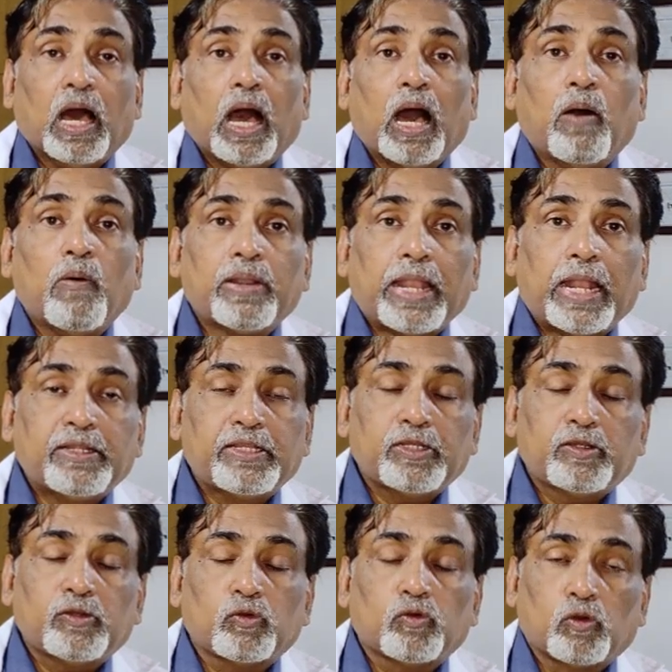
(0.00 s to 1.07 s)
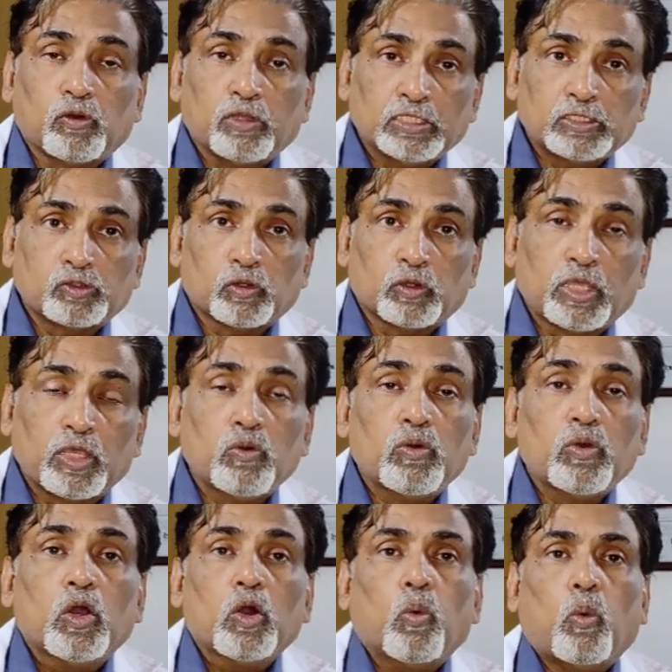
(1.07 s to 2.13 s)
Our attitude is to
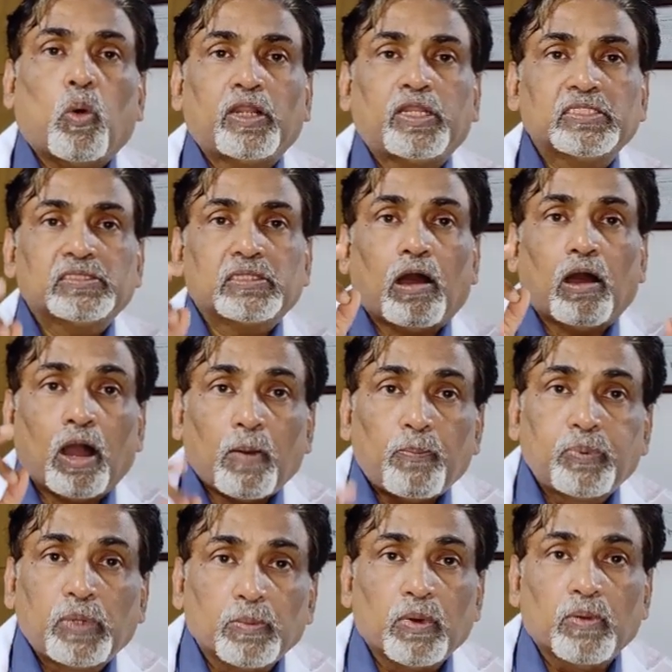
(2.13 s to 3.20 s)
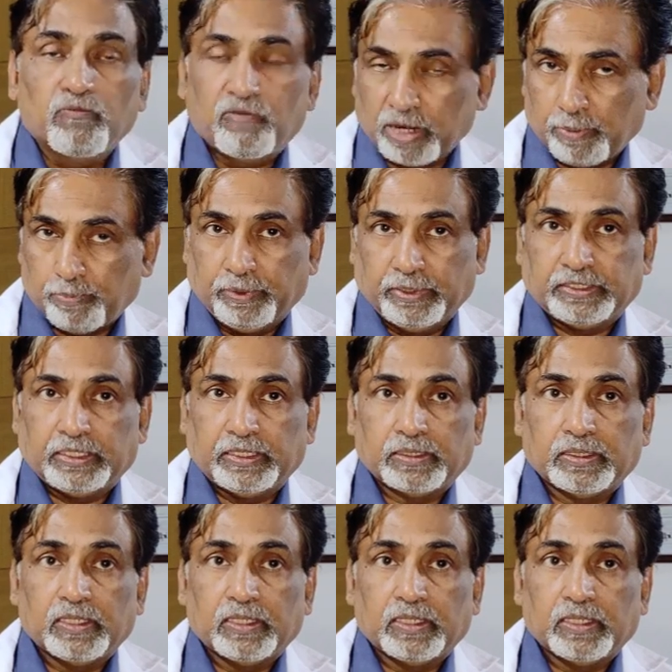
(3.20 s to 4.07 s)
give what is optimum for a patient,